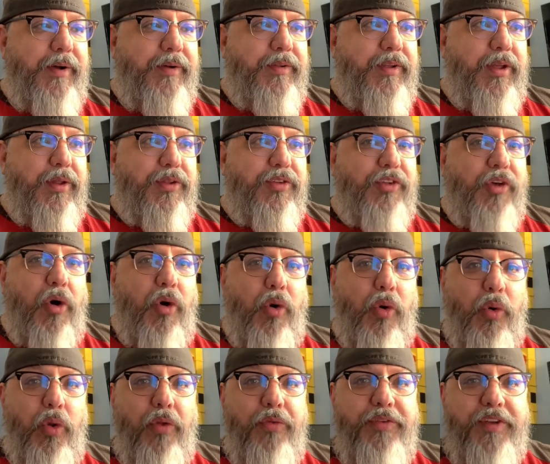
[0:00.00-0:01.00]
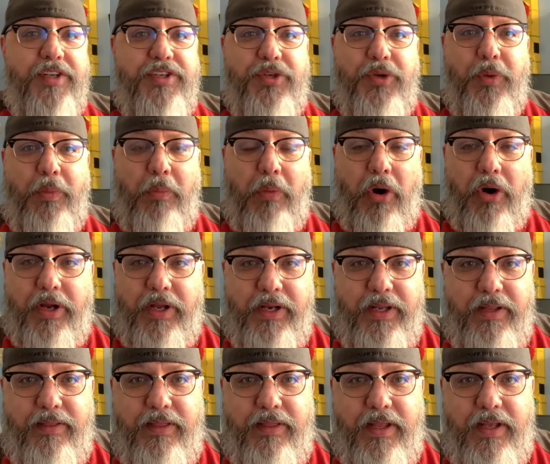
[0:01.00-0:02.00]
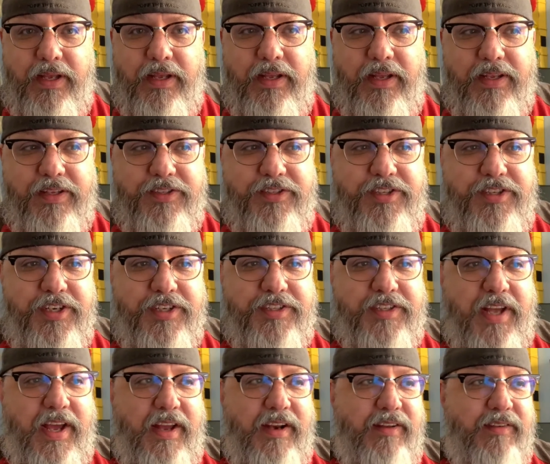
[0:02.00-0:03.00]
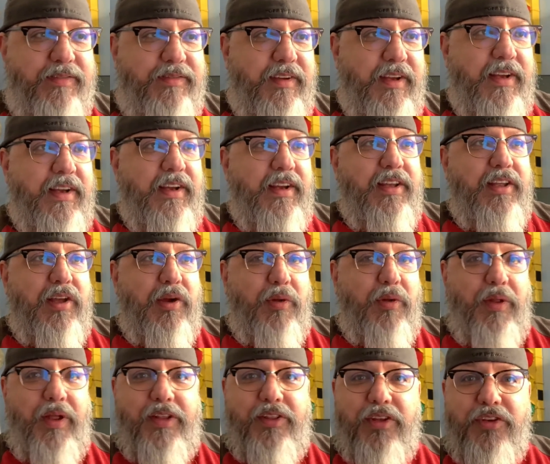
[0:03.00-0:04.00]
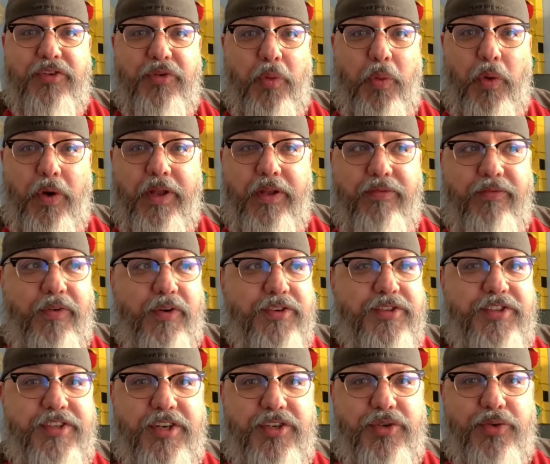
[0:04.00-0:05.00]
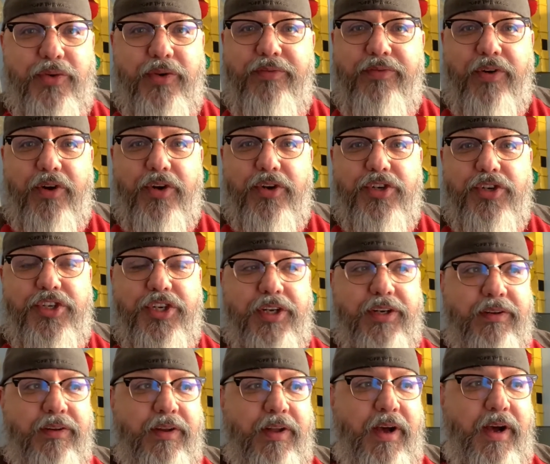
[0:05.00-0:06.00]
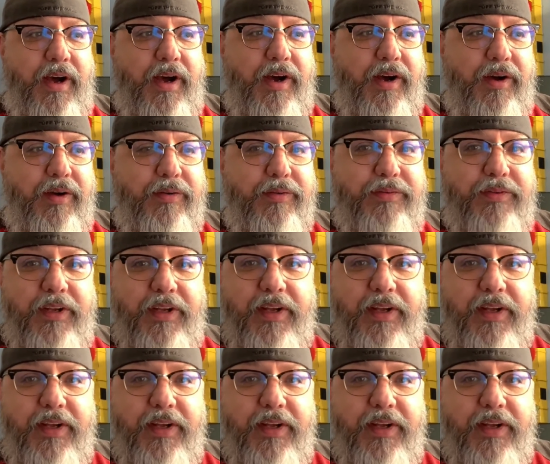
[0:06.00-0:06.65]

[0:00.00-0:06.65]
this whole digital marketing thing is just kind of like the 21st century version of